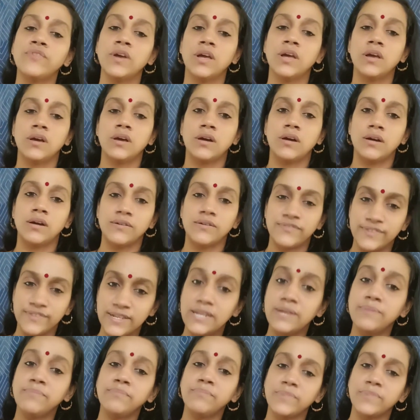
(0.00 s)

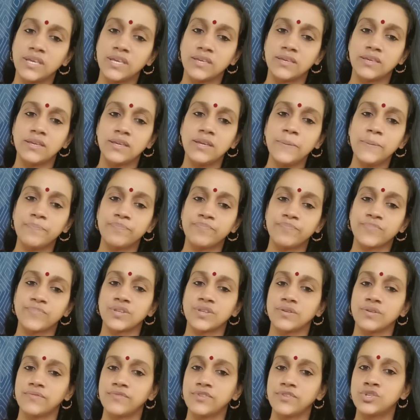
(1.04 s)
filmmaking,
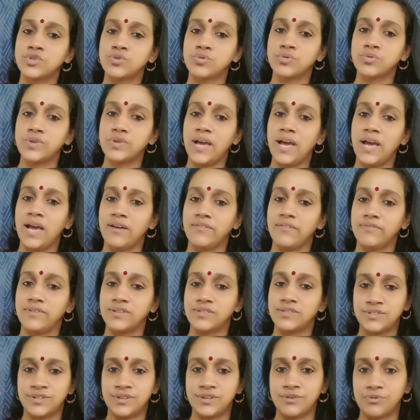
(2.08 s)
we should have a
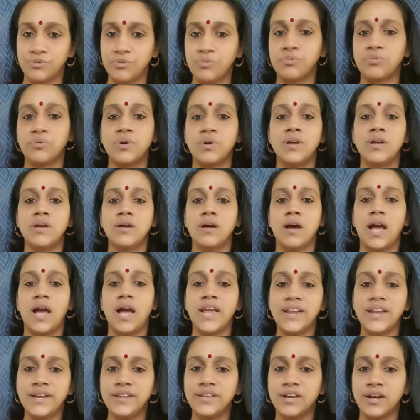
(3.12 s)
thorough
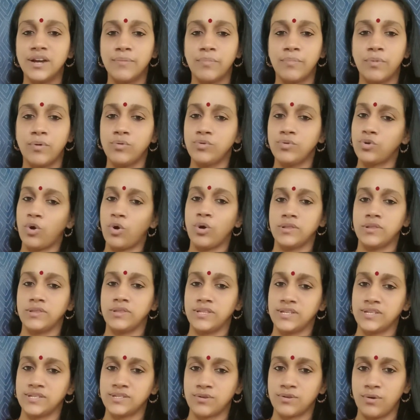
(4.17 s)
idea about all
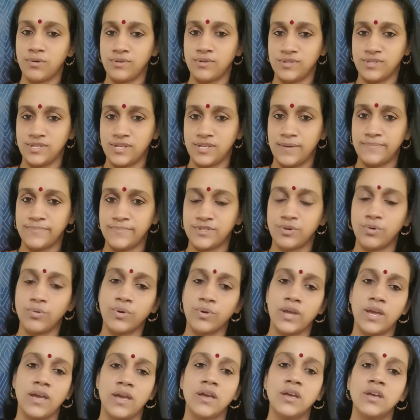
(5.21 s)
these concepts.
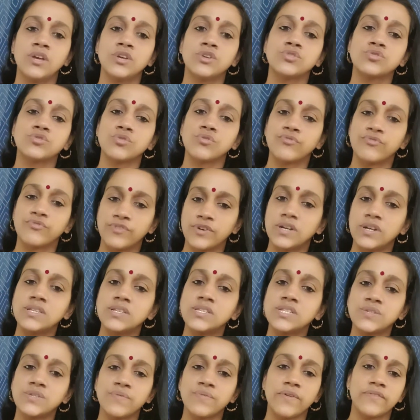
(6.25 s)
Okay, so
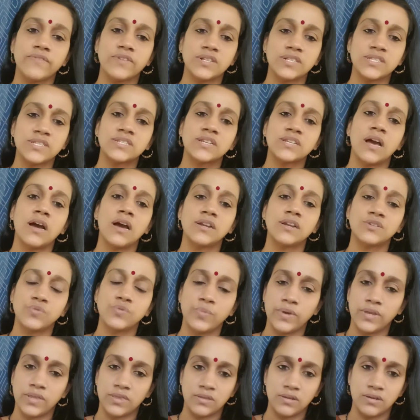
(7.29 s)
first we will start
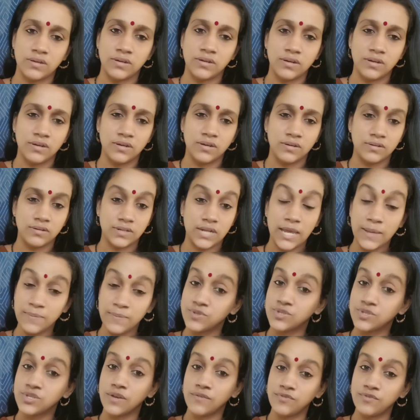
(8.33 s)
with
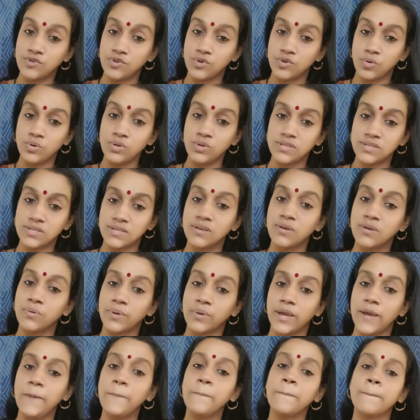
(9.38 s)
types of shots.
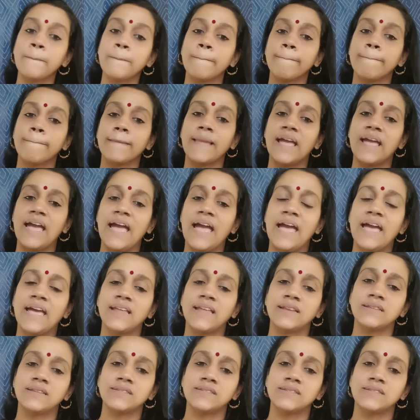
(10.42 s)
Okay, and